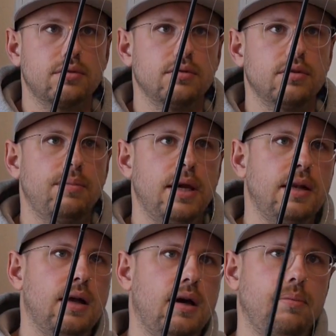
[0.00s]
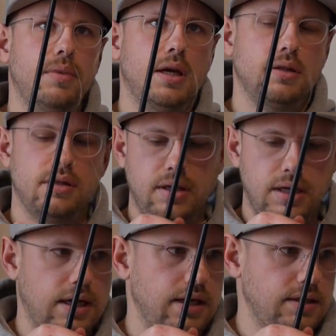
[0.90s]
through the bail arm and the
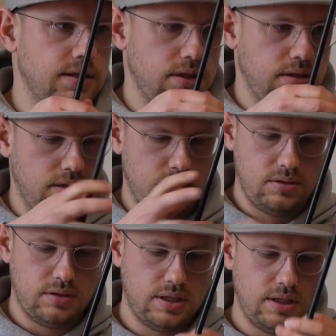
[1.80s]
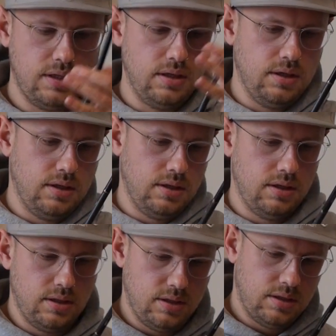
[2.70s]
guide. Okay,
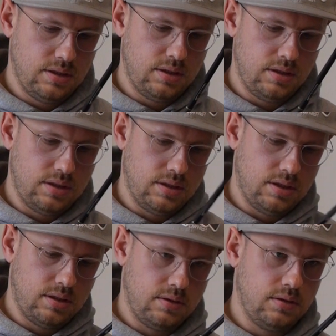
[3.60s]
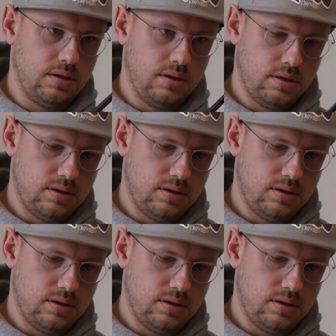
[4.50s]
now